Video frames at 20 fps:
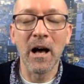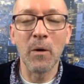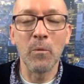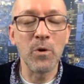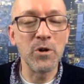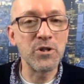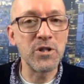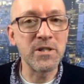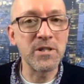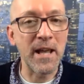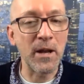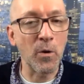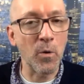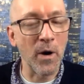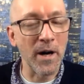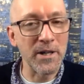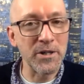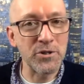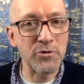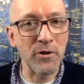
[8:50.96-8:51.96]
which is then
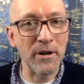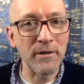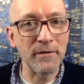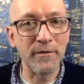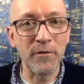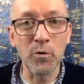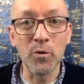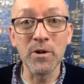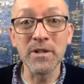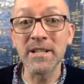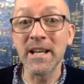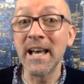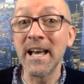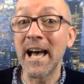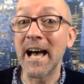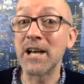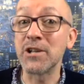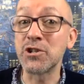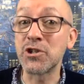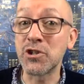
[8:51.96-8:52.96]
quite straightforward.
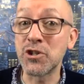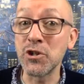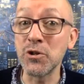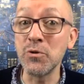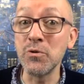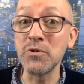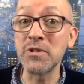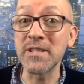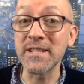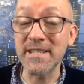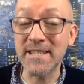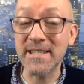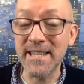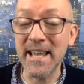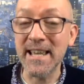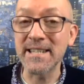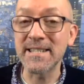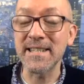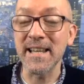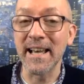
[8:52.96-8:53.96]
As Suze
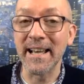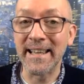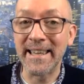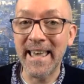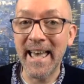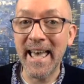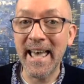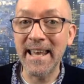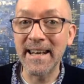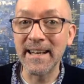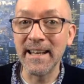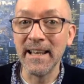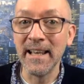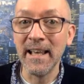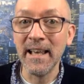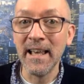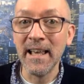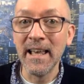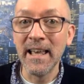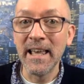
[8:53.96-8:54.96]
says again,
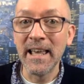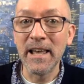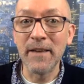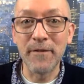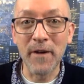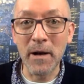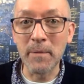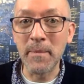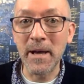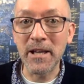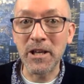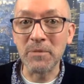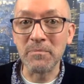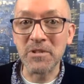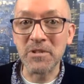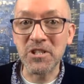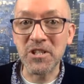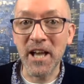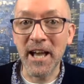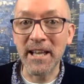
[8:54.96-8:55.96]
if I make a
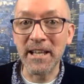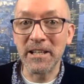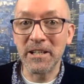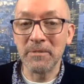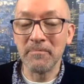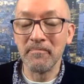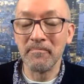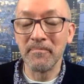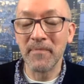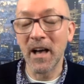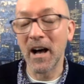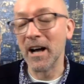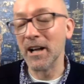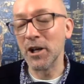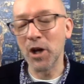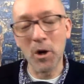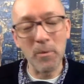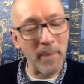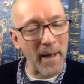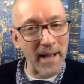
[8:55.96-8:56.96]
mistake, I
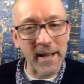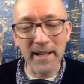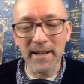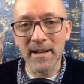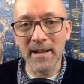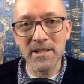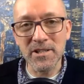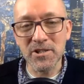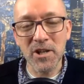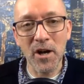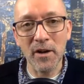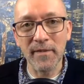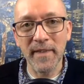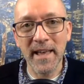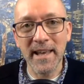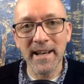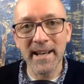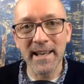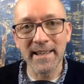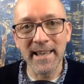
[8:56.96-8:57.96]
go back and I start
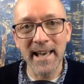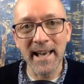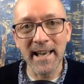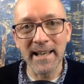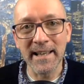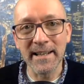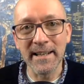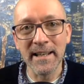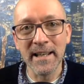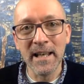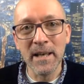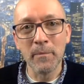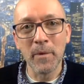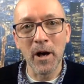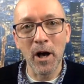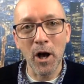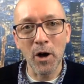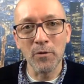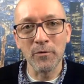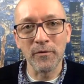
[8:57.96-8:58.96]
that again.
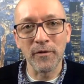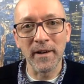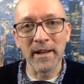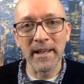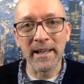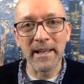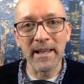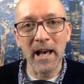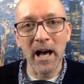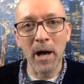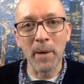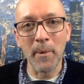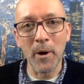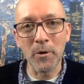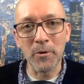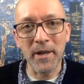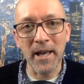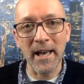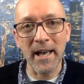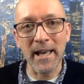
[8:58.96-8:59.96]
But hopefully, I'm
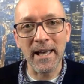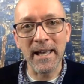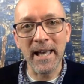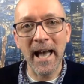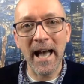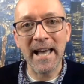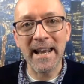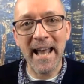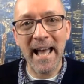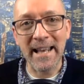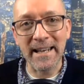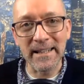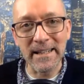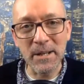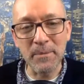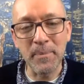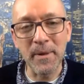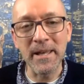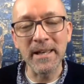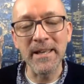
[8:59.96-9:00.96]
okay at
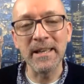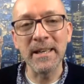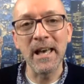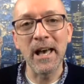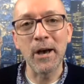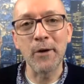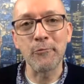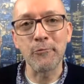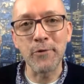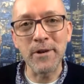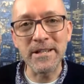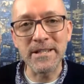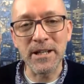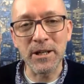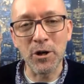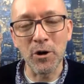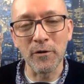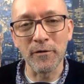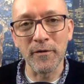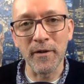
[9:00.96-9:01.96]
ad-libbing,
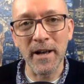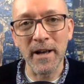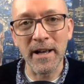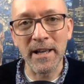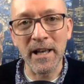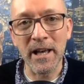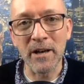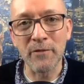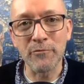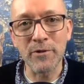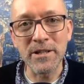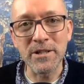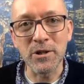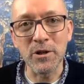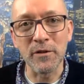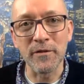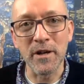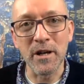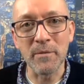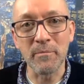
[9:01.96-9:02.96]
reading off
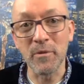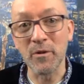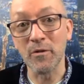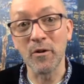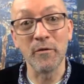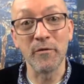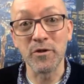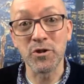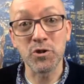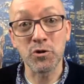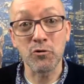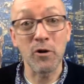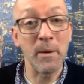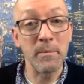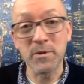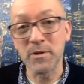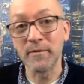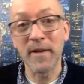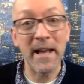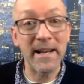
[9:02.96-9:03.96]
a
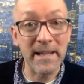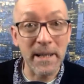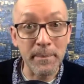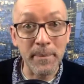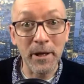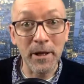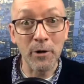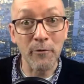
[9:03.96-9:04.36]
script, of ad-libbing